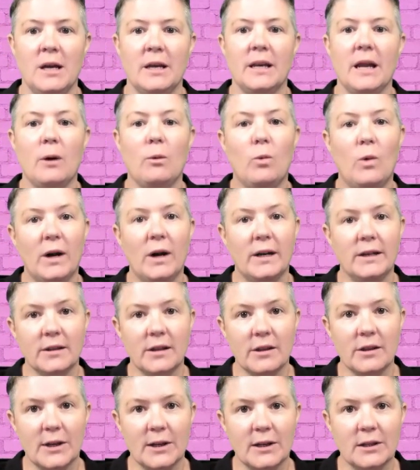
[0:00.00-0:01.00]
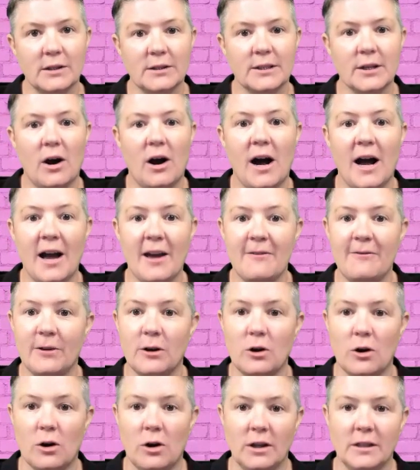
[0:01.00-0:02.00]
Now, one of the things I
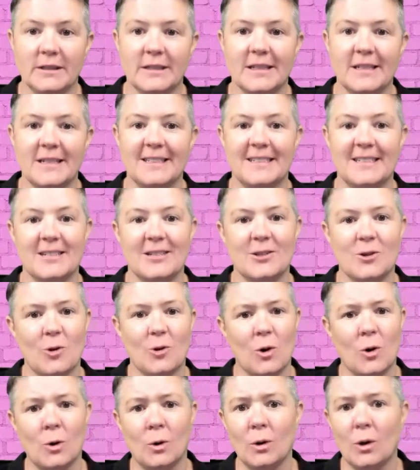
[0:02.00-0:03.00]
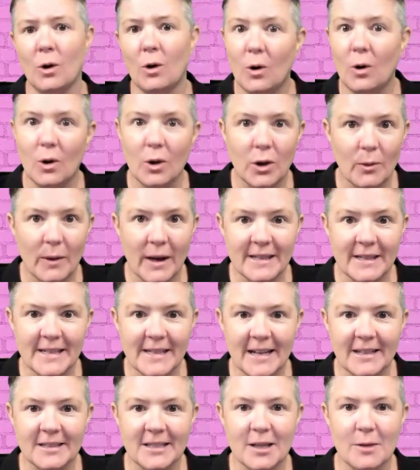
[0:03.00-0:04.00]
forgot is to scroll all the way
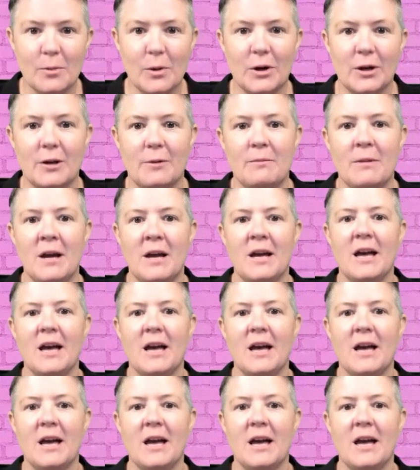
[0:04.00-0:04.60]
down to the bottom